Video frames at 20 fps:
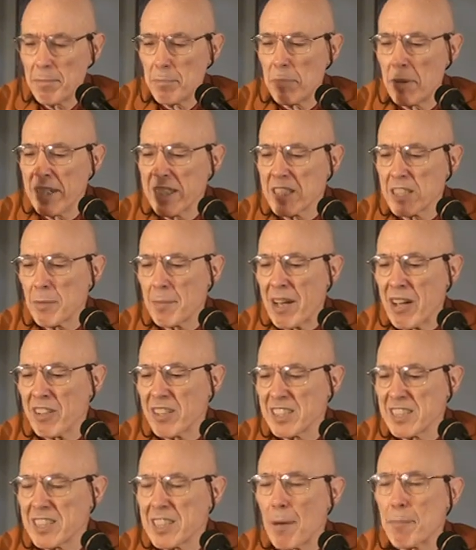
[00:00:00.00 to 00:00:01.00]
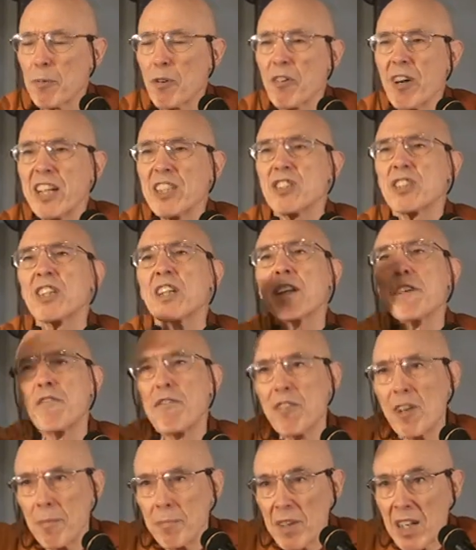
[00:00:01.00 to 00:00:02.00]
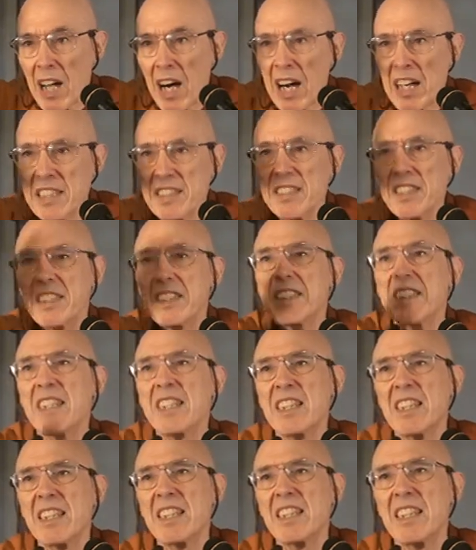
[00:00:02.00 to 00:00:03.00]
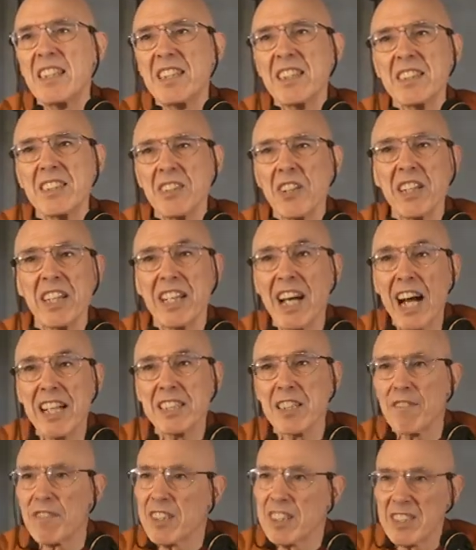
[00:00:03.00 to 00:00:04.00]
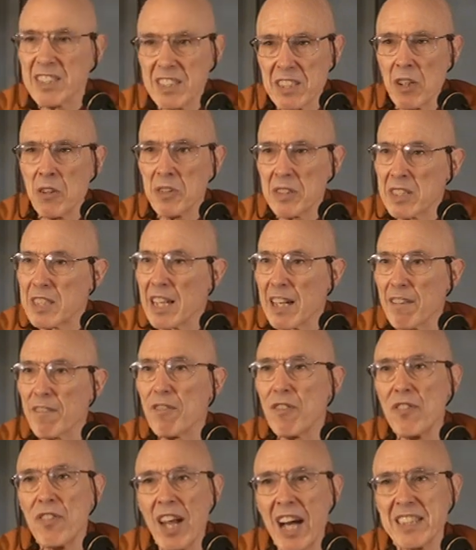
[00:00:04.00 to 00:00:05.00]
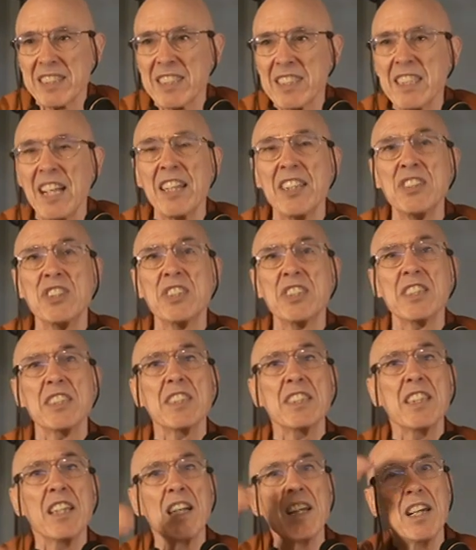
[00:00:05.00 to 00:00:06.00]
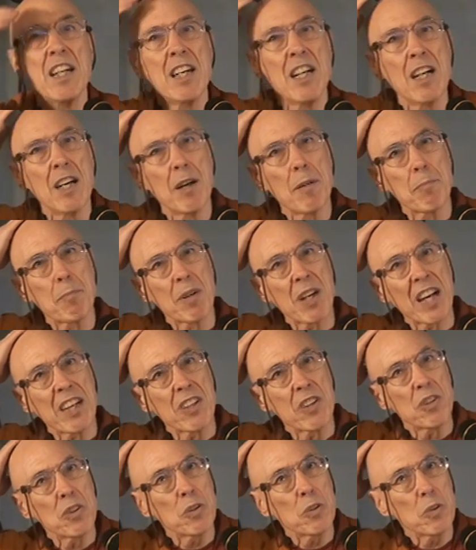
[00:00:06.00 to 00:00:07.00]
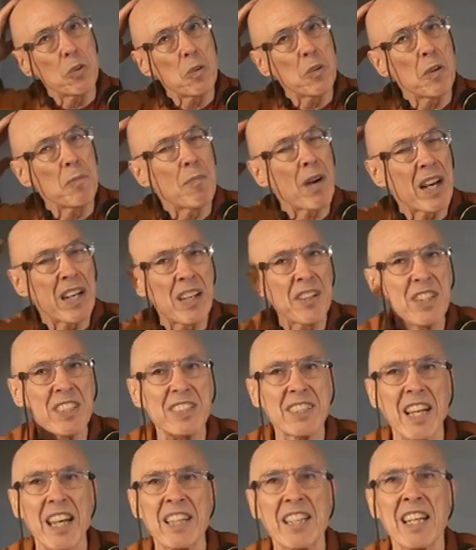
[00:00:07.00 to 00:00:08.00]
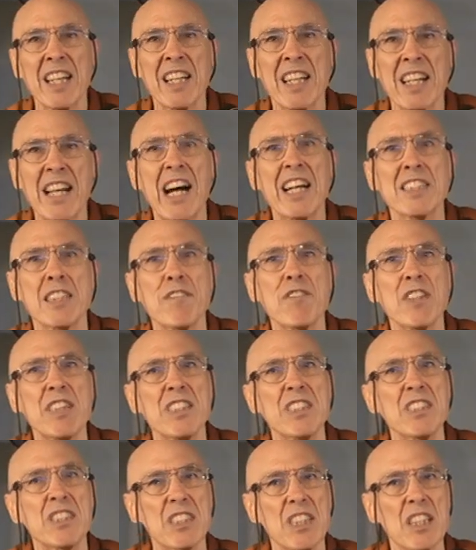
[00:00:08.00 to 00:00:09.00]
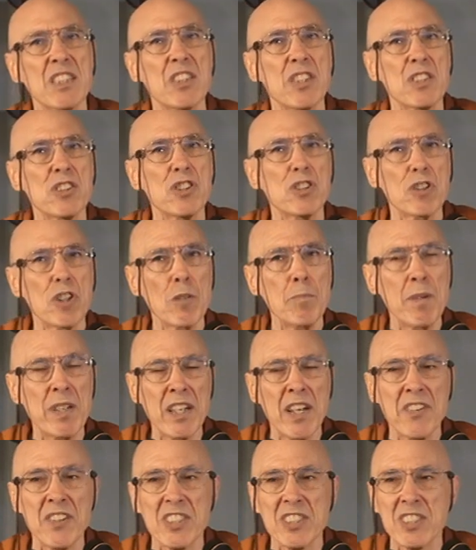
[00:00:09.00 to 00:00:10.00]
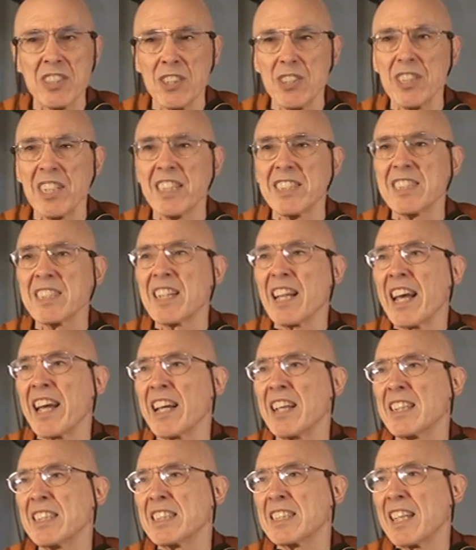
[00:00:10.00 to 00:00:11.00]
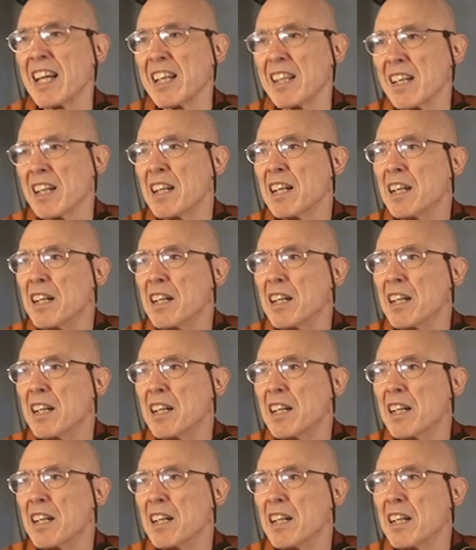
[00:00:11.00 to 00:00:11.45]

brings about a separation from God. So the asavas don't have that sense. But I do, in my understanding, the asavas should be understood as things that